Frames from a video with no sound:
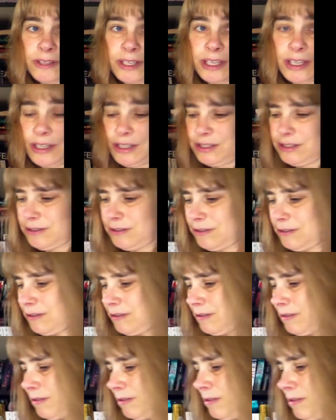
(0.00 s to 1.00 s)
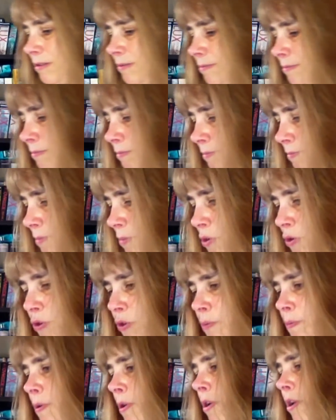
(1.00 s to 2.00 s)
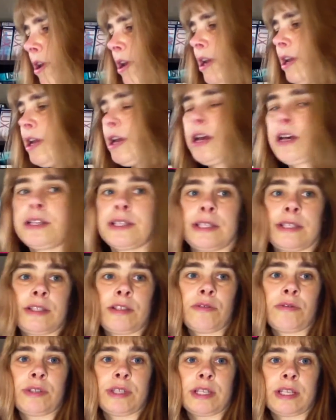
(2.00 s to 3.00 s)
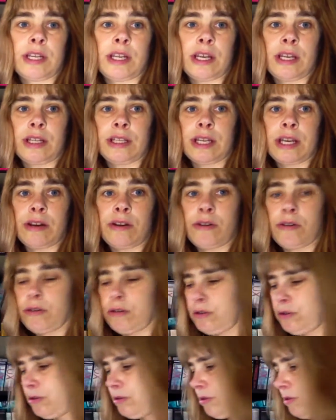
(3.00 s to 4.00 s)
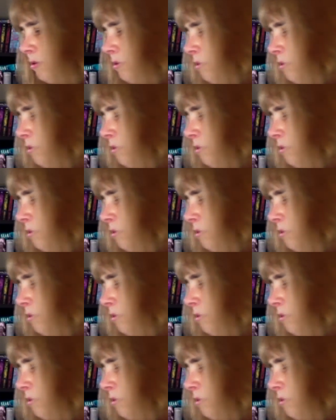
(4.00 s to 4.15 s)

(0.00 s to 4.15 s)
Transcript: Lovely. Both by Susan Dennard.